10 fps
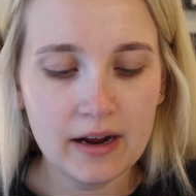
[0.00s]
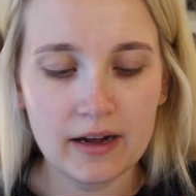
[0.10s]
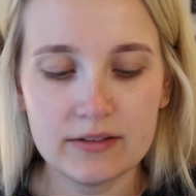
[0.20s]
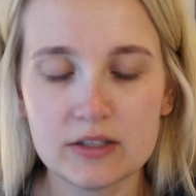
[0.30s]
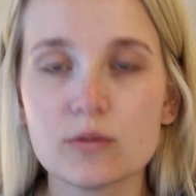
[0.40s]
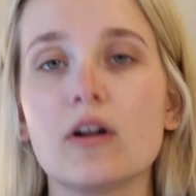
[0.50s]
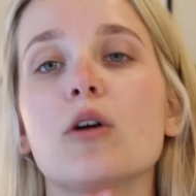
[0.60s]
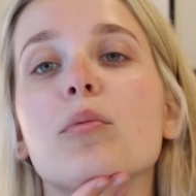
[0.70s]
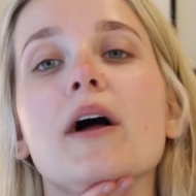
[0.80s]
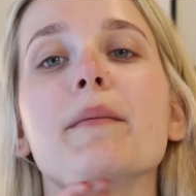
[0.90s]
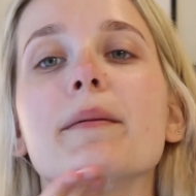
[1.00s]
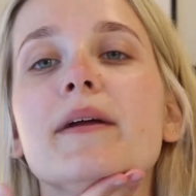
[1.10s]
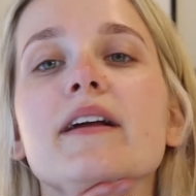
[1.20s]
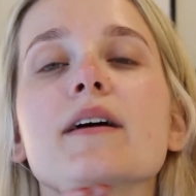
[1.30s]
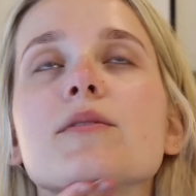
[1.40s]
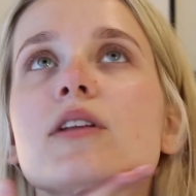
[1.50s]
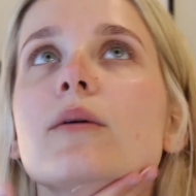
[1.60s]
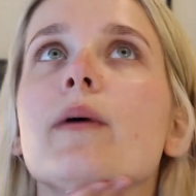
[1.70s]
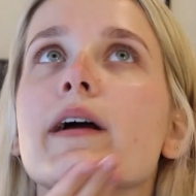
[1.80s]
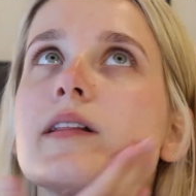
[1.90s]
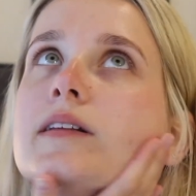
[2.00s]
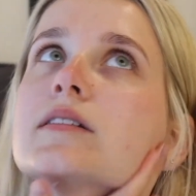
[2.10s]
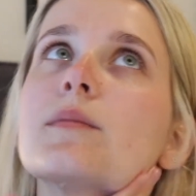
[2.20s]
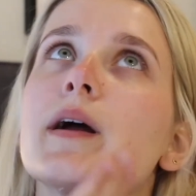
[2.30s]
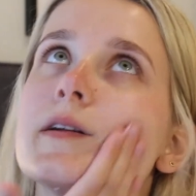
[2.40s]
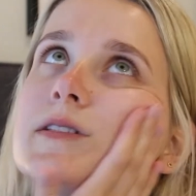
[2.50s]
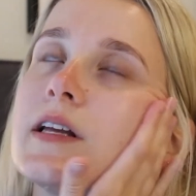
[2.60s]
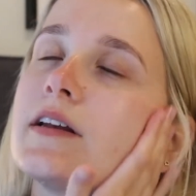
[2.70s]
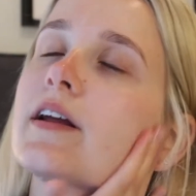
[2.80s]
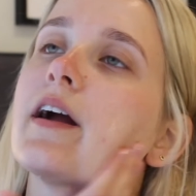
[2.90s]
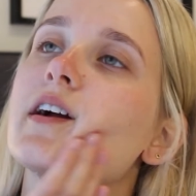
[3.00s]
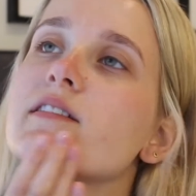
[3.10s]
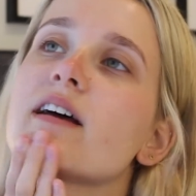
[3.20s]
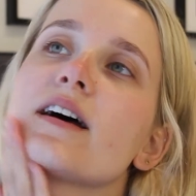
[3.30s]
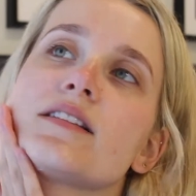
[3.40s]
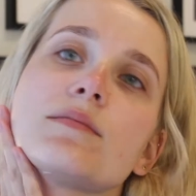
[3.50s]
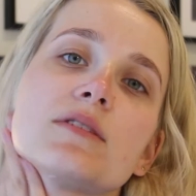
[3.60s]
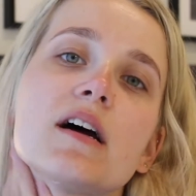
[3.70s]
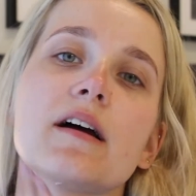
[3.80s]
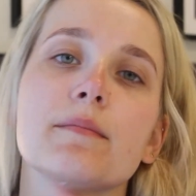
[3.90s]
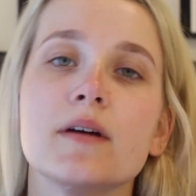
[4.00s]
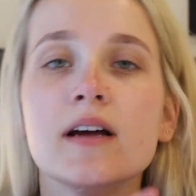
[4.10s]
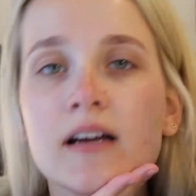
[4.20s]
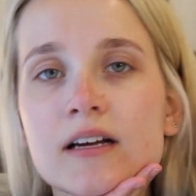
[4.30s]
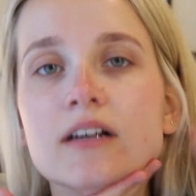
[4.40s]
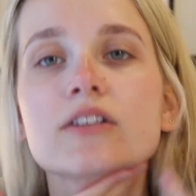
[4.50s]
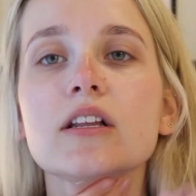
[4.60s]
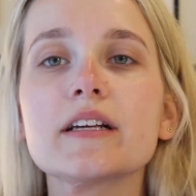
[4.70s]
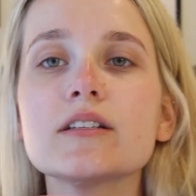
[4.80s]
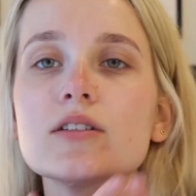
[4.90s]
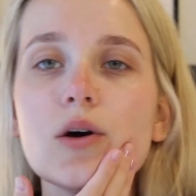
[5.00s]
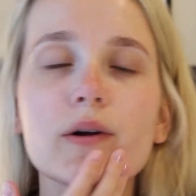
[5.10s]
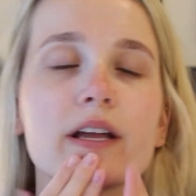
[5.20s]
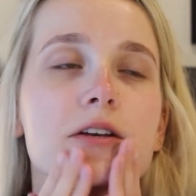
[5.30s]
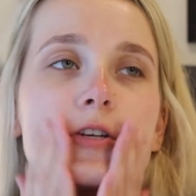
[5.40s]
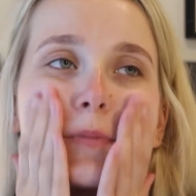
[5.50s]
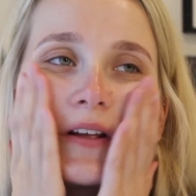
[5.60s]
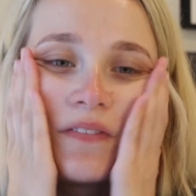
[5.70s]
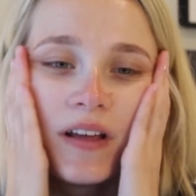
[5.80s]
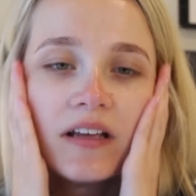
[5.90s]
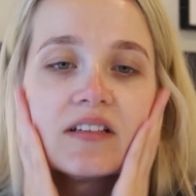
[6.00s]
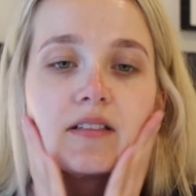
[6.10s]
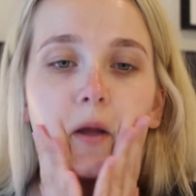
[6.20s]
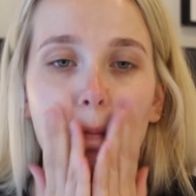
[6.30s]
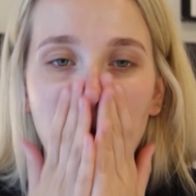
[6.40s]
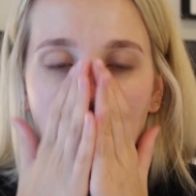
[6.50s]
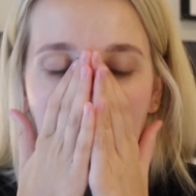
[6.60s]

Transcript: and that's when I'll apply my makeup, so that way at least my skincare has had some time to soak into my face and